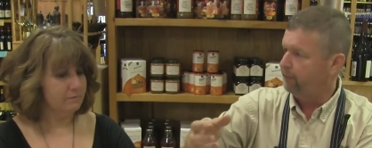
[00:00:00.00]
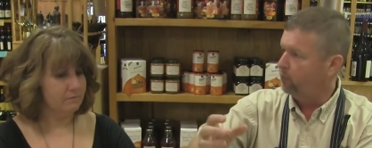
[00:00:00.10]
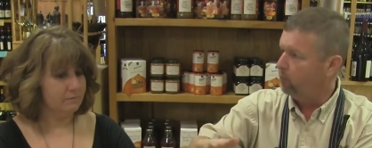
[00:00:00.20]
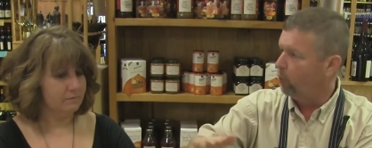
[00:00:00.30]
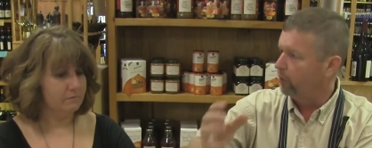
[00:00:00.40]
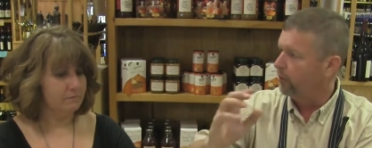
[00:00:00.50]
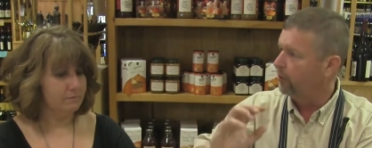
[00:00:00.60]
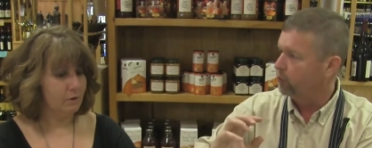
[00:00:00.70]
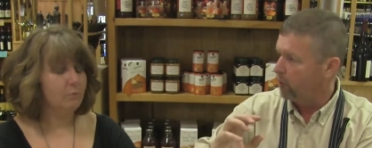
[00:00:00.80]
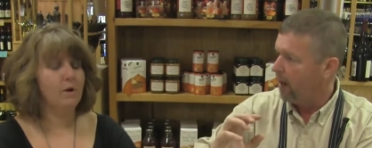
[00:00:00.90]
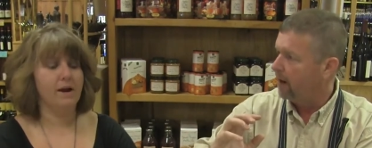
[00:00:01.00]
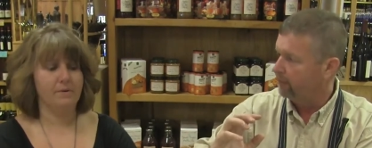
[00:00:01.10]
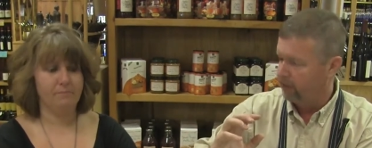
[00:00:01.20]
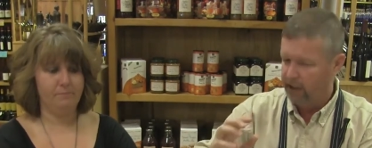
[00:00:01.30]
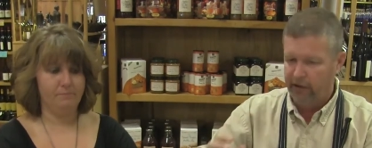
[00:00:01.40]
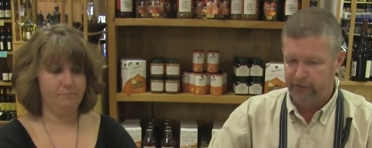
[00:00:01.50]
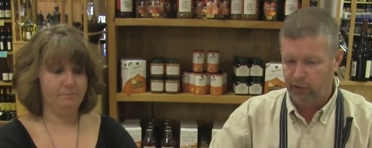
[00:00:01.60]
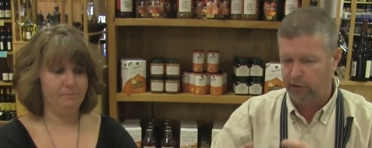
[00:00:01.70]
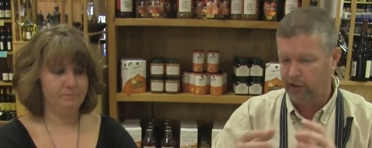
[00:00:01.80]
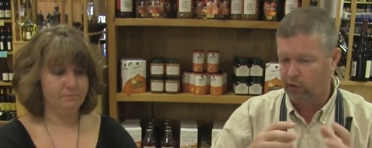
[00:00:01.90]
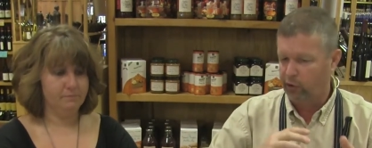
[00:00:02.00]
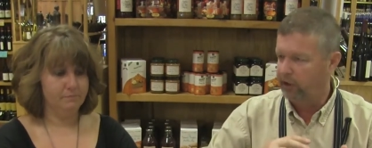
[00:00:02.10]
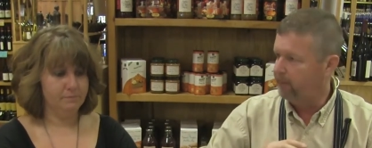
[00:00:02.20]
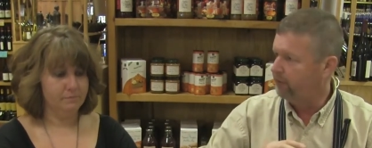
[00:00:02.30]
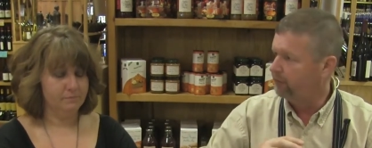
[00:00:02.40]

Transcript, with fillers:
Speaker 1: if you poured it on draft. Right. So you'll get a creamy,